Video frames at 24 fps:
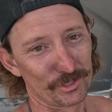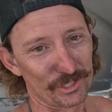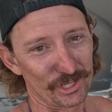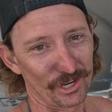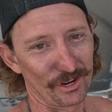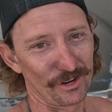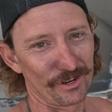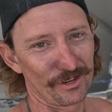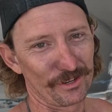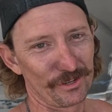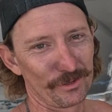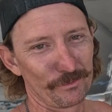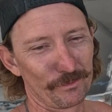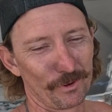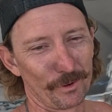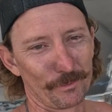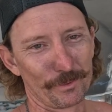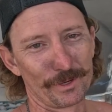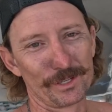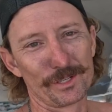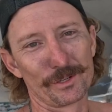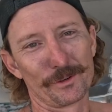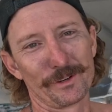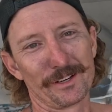show you what
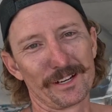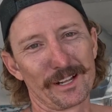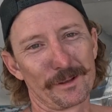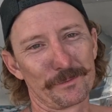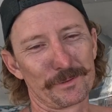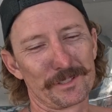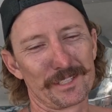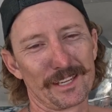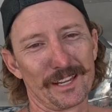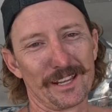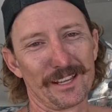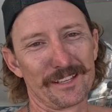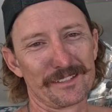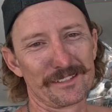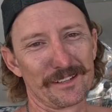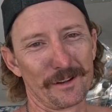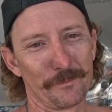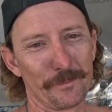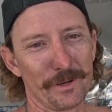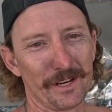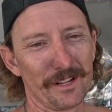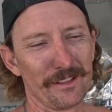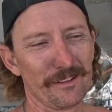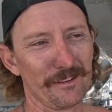we're doing upstairs in
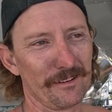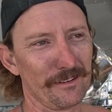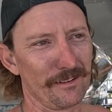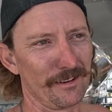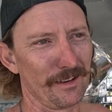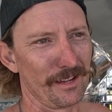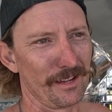a minute.